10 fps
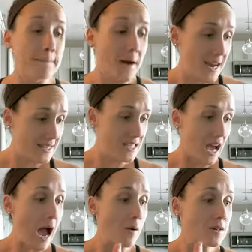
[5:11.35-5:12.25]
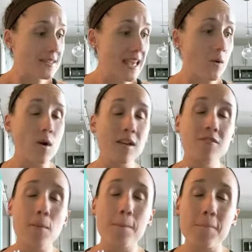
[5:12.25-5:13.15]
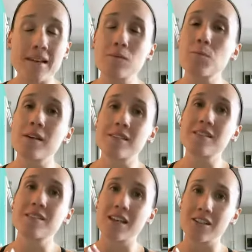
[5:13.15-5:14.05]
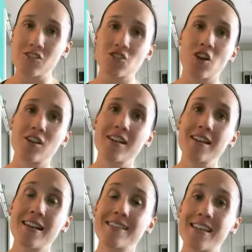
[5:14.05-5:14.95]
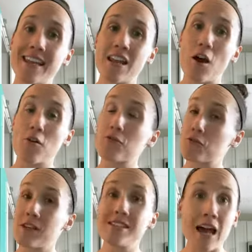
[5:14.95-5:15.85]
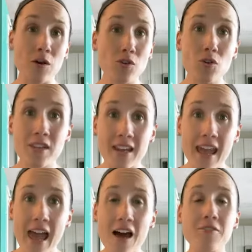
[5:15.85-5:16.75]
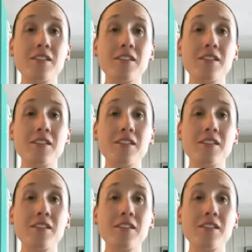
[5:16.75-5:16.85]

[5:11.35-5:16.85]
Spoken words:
But I will say one of the best places to get started is in a free download that I have.